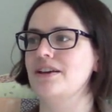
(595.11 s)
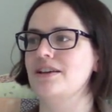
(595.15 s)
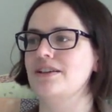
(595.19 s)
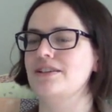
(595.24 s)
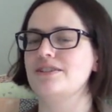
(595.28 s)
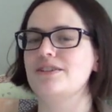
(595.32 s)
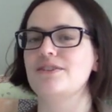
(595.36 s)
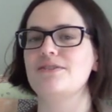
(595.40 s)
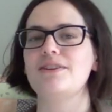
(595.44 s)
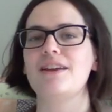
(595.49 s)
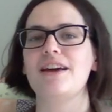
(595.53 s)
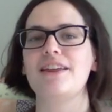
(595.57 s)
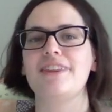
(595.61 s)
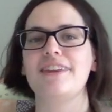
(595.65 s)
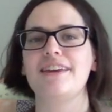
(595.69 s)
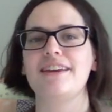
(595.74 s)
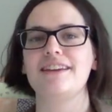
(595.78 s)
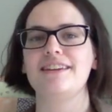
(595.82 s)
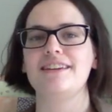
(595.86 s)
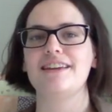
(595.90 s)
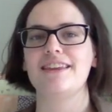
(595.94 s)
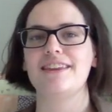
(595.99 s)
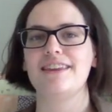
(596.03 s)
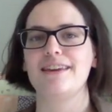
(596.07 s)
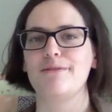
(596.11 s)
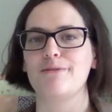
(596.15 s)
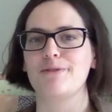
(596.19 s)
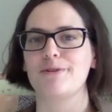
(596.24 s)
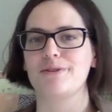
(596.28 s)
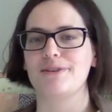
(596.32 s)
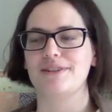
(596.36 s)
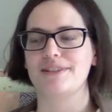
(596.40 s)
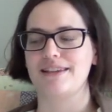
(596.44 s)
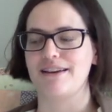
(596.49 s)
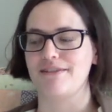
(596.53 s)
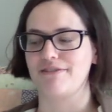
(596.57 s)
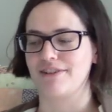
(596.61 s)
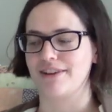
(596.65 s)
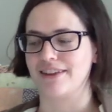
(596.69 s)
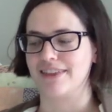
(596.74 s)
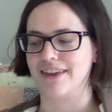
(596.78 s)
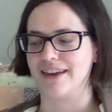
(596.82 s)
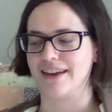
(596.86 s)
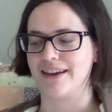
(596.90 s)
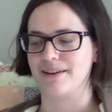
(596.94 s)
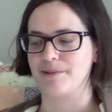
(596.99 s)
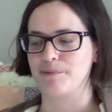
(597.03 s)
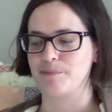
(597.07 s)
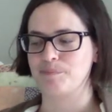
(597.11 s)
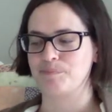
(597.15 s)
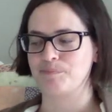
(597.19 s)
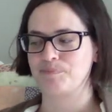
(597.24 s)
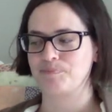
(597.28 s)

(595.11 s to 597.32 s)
So nothing ruins everything.